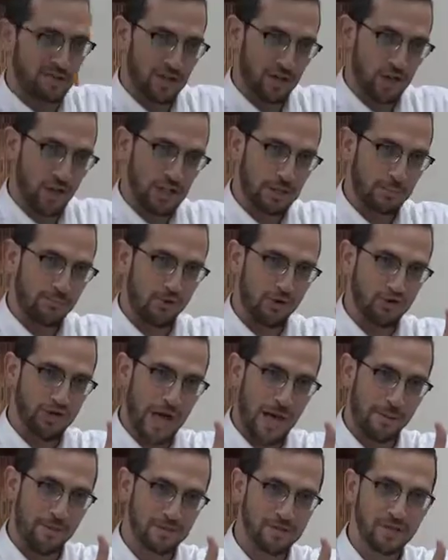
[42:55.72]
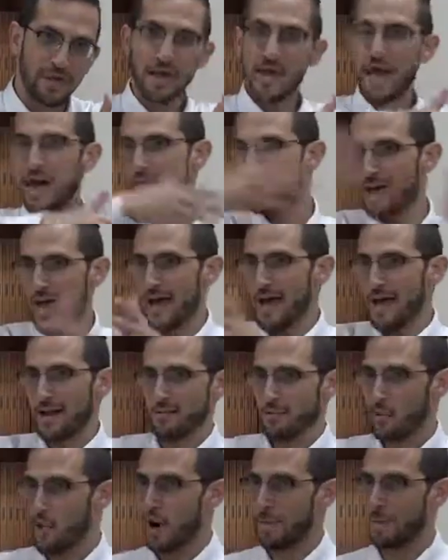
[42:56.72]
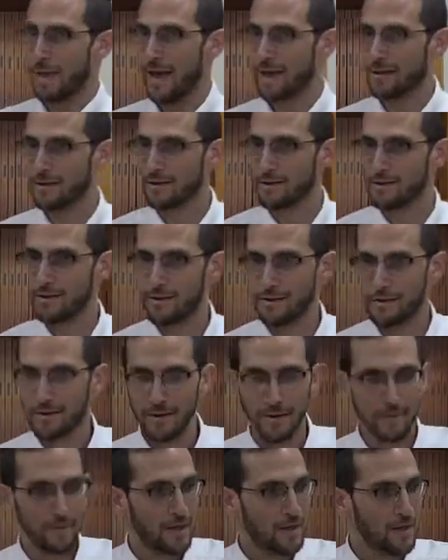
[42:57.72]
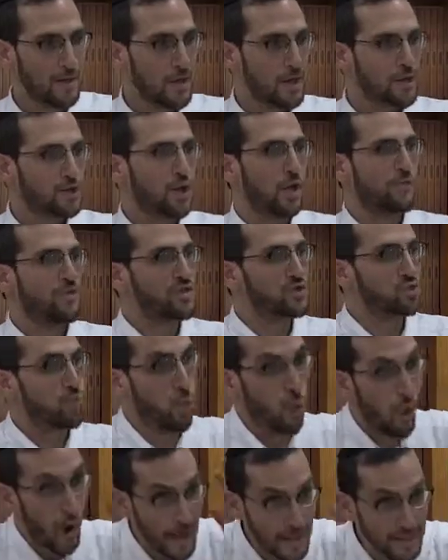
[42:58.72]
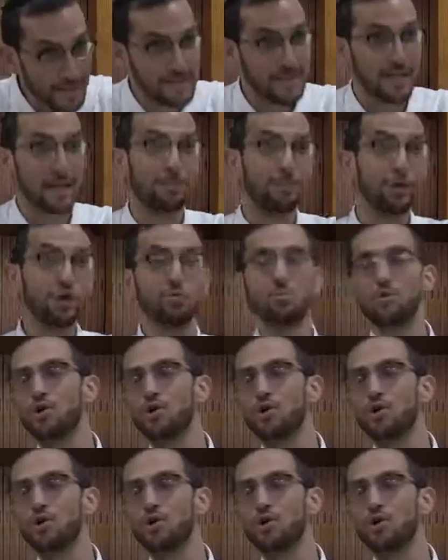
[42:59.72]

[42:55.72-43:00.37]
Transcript: to the kotel before Shabbos, and then walk back. So if it's once in a blue